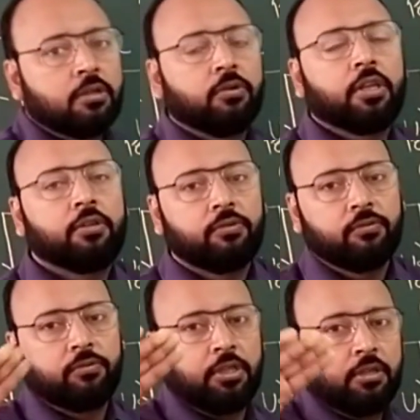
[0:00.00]
Okay, so
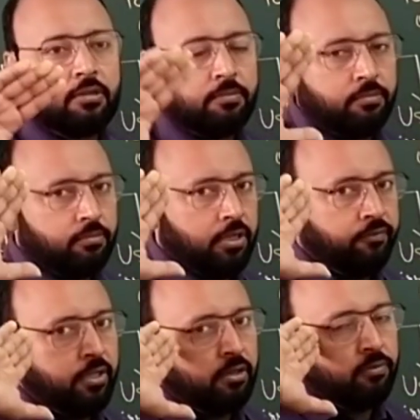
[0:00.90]

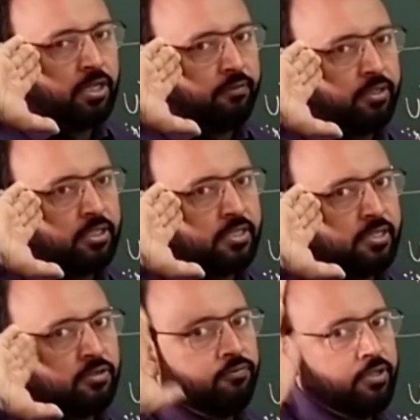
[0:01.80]
if they are not having the
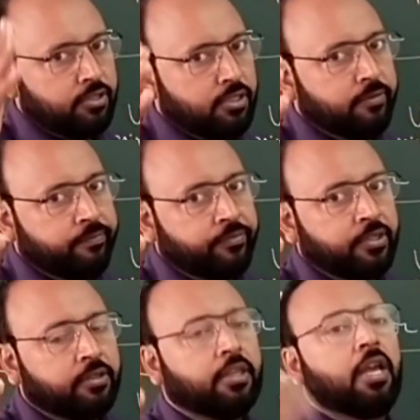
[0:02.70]
sense of
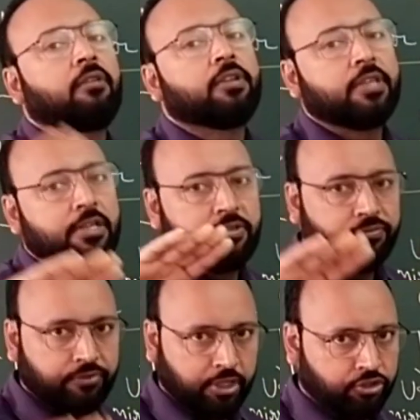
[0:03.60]
vision, they have a sense
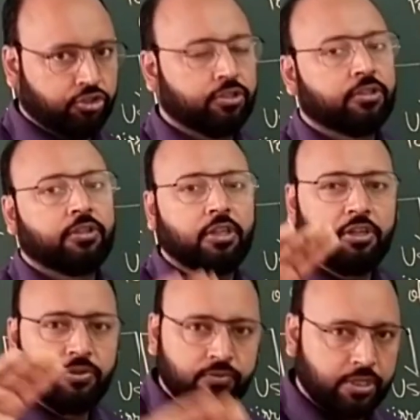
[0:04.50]
of touch. They
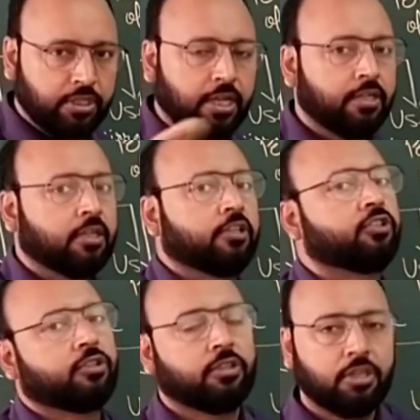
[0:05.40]
are using that
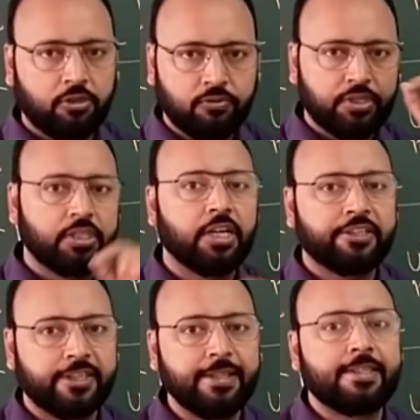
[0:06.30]
touch. They are using
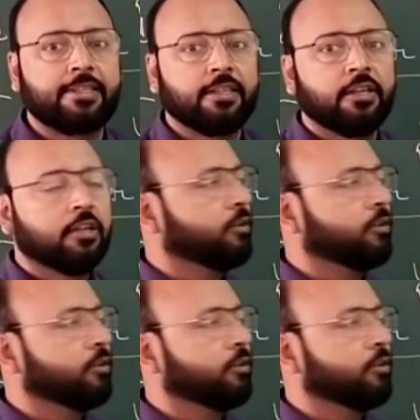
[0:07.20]
that sense